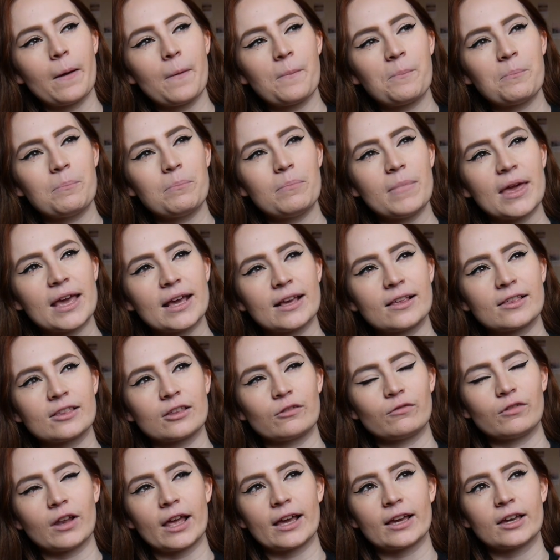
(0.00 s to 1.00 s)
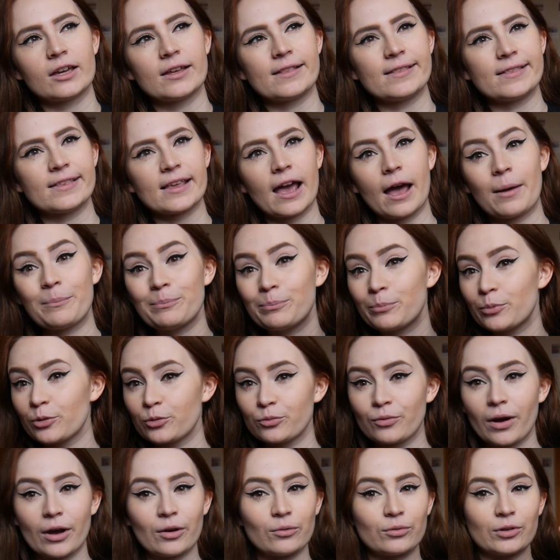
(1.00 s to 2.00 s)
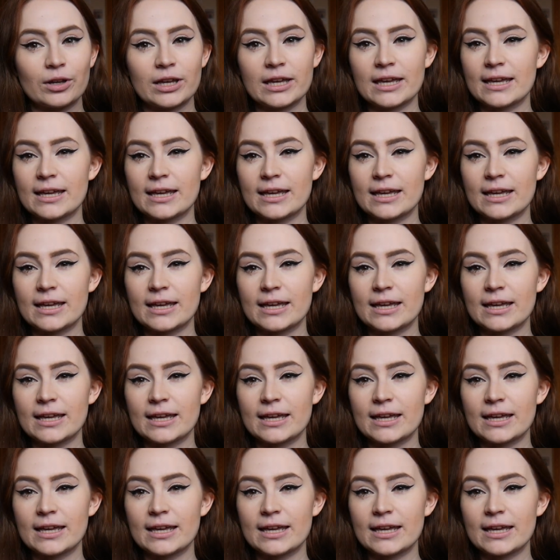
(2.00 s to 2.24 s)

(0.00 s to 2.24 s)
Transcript: a mix of like contemporary,